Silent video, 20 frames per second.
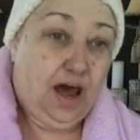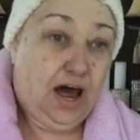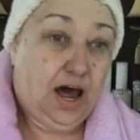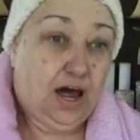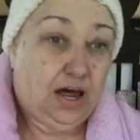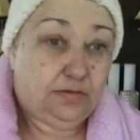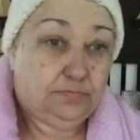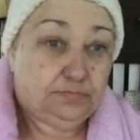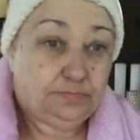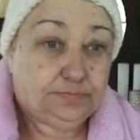
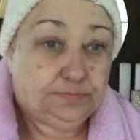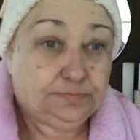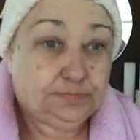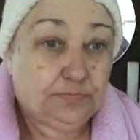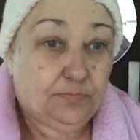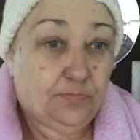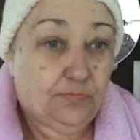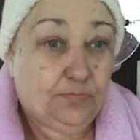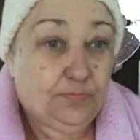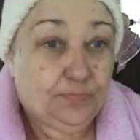I
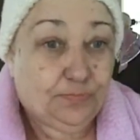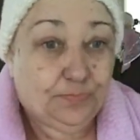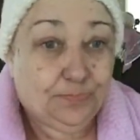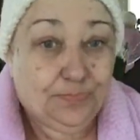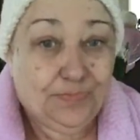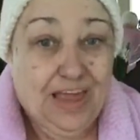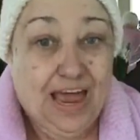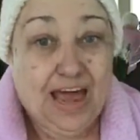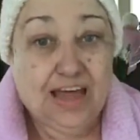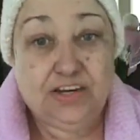
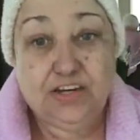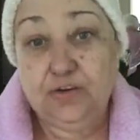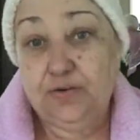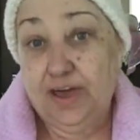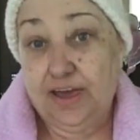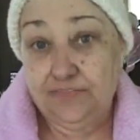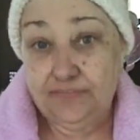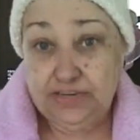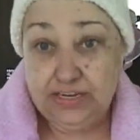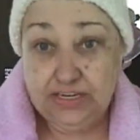do
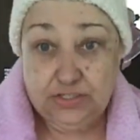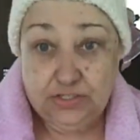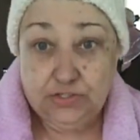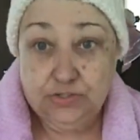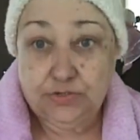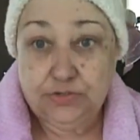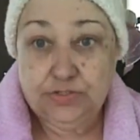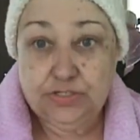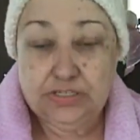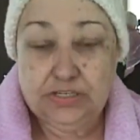have
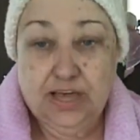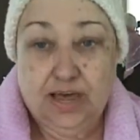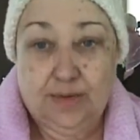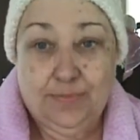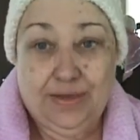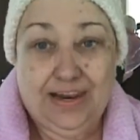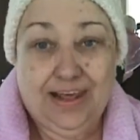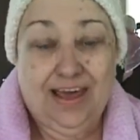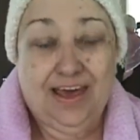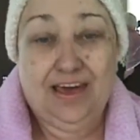dentures. I
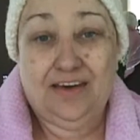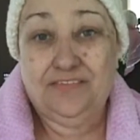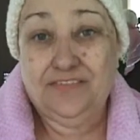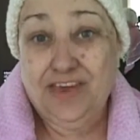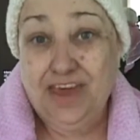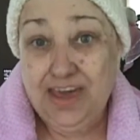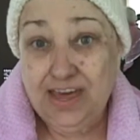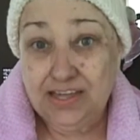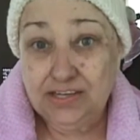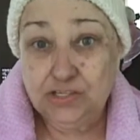mean, I have
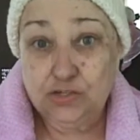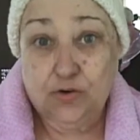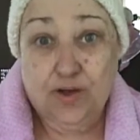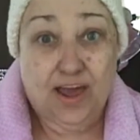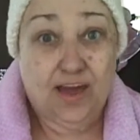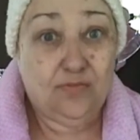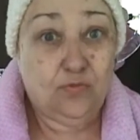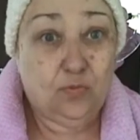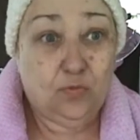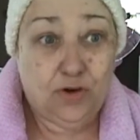cancer. I
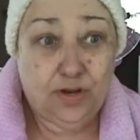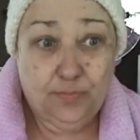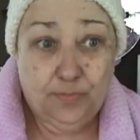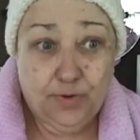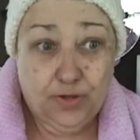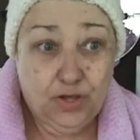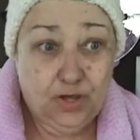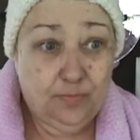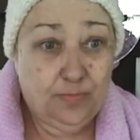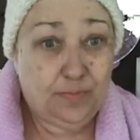have one
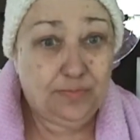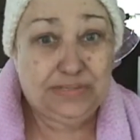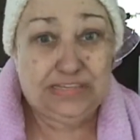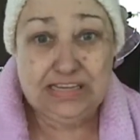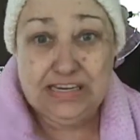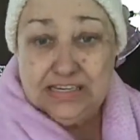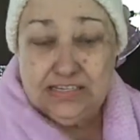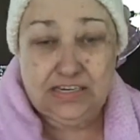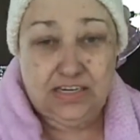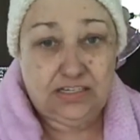boob. I'm
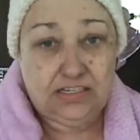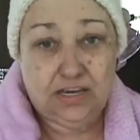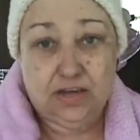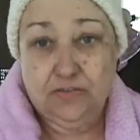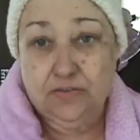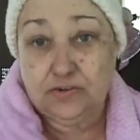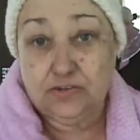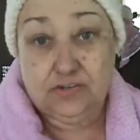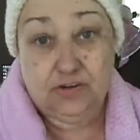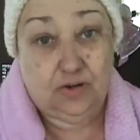
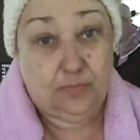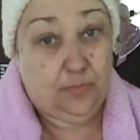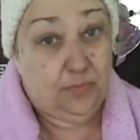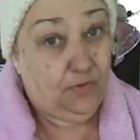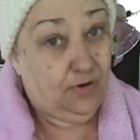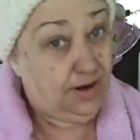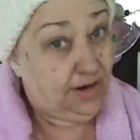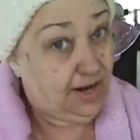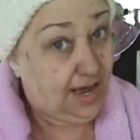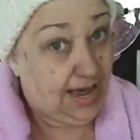62. There's no
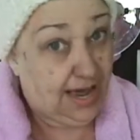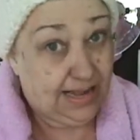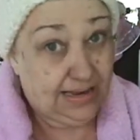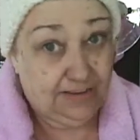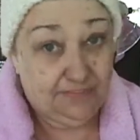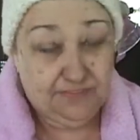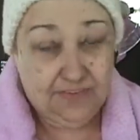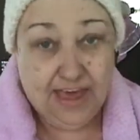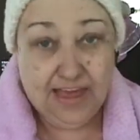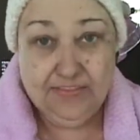point in
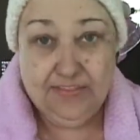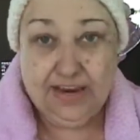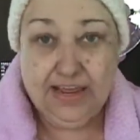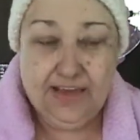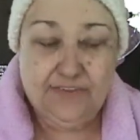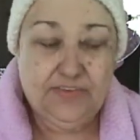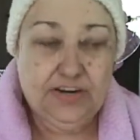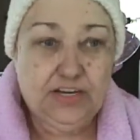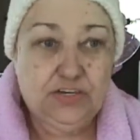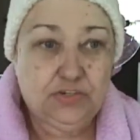hiding the fact that I
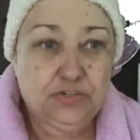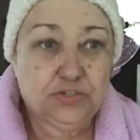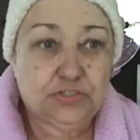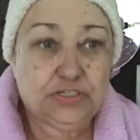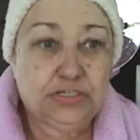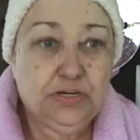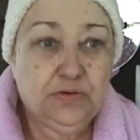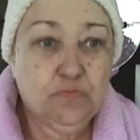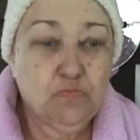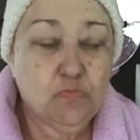have
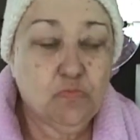dentures.